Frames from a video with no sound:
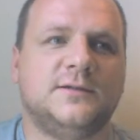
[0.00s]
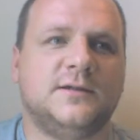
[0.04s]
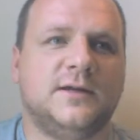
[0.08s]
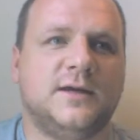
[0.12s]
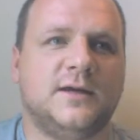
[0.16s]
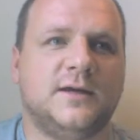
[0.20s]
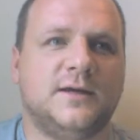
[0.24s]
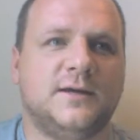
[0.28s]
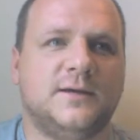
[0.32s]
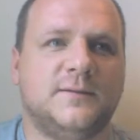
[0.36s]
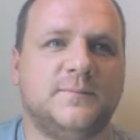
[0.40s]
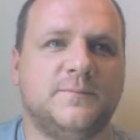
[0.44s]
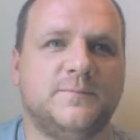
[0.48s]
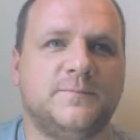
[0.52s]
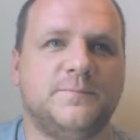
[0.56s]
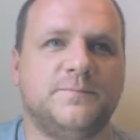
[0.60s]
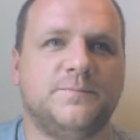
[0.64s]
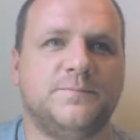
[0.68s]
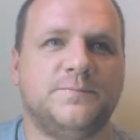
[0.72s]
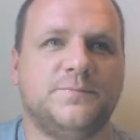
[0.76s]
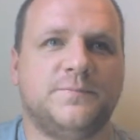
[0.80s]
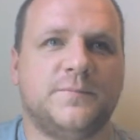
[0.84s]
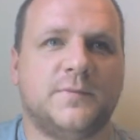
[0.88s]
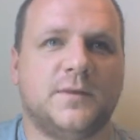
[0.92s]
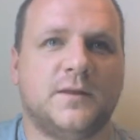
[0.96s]
and
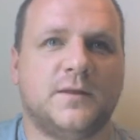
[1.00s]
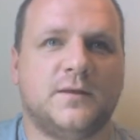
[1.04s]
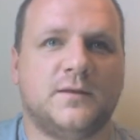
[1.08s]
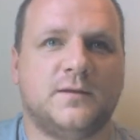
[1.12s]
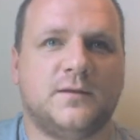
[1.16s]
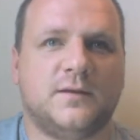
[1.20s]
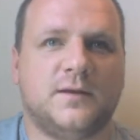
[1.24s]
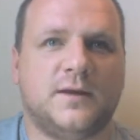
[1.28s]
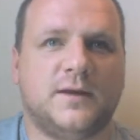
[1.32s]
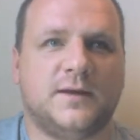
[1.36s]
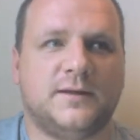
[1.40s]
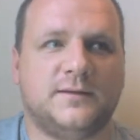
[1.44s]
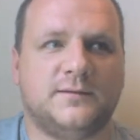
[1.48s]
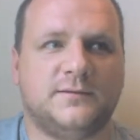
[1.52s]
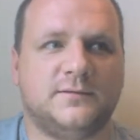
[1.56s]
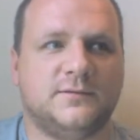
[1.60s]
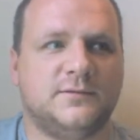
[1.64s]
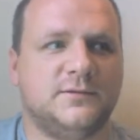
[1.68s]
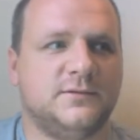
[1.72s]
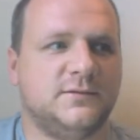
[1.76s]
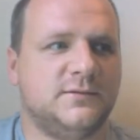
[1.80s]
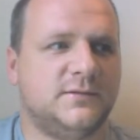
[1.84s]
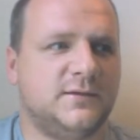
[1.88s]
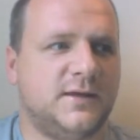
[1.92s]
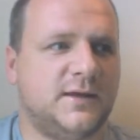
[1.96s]

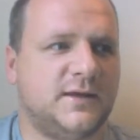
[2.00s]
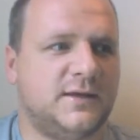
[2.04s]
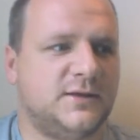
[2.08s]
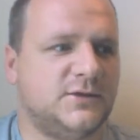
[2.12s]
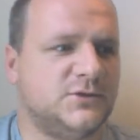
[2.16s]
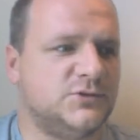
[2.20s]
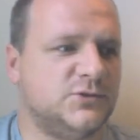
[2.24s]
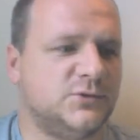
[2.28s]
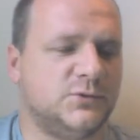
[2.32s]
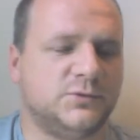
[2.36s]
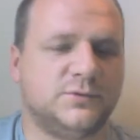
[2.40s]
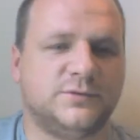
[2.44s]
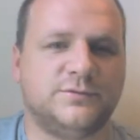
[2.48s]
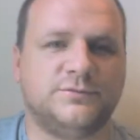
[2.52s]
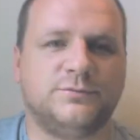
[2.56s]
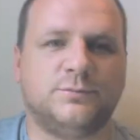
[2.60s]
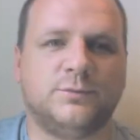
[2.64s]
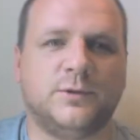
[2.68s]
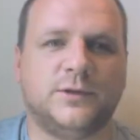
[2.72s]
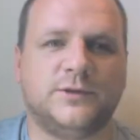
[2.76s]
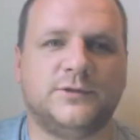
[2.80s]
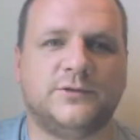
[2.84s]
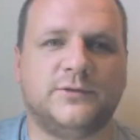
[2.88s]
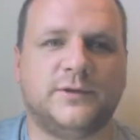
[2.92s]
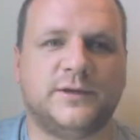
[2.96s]
a sort of
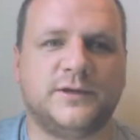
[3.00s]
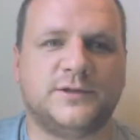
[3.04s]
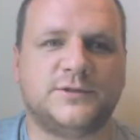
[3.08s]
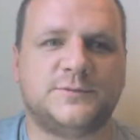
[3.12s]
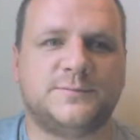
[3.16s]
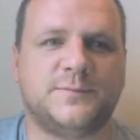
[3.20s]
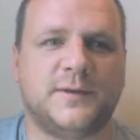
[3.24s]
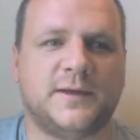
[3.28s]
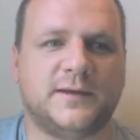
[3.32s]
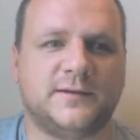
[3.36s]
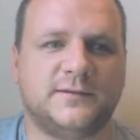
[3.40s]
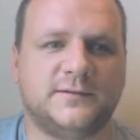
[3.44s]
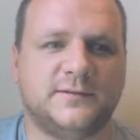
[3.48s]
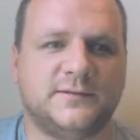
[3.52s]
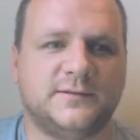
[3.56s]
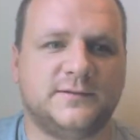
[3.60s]
what to expect.